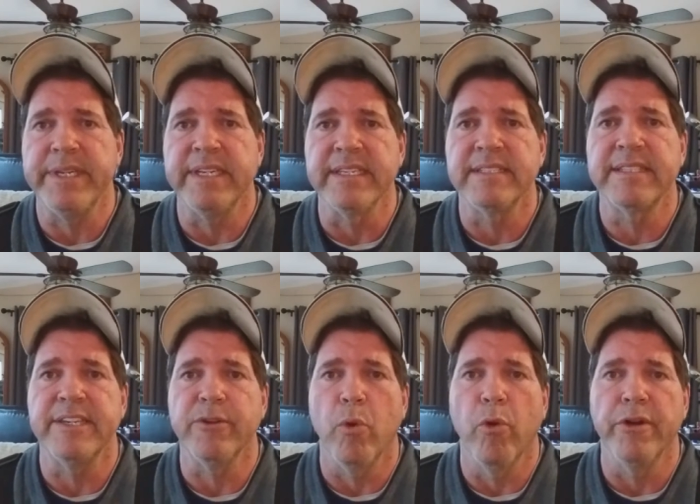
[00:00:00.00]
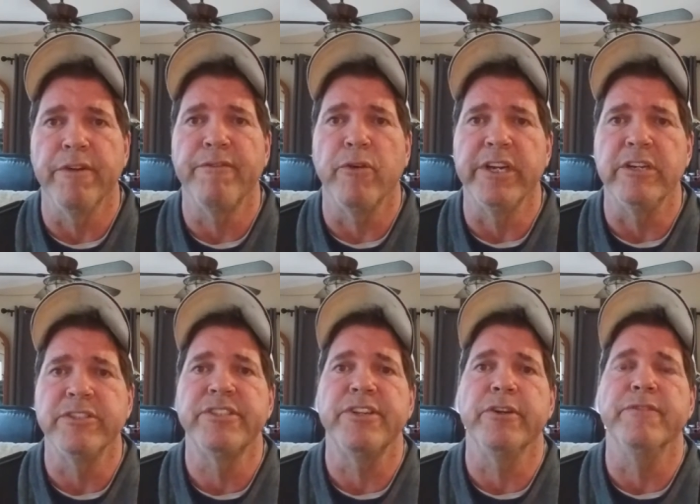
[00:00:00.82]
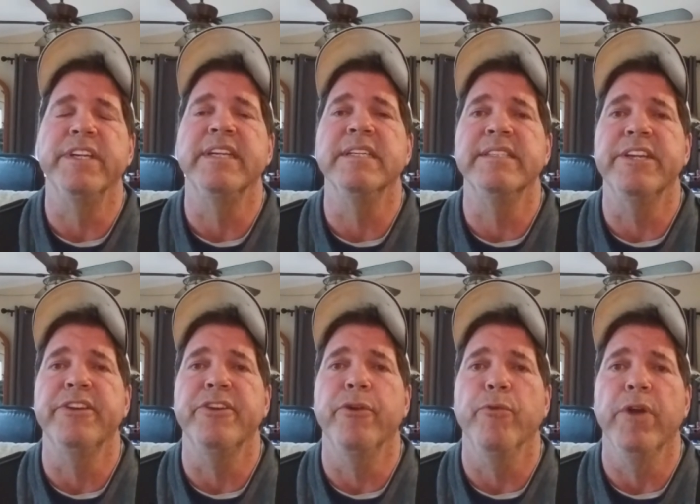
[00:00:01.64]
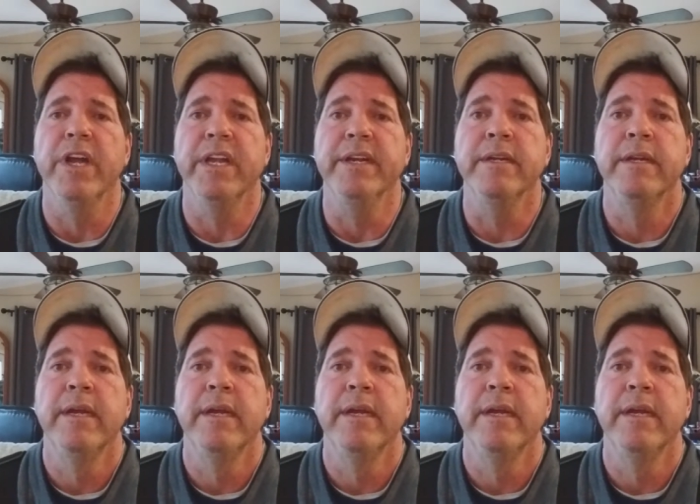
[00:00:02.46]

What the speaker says: disk in order for your stove to continue to run.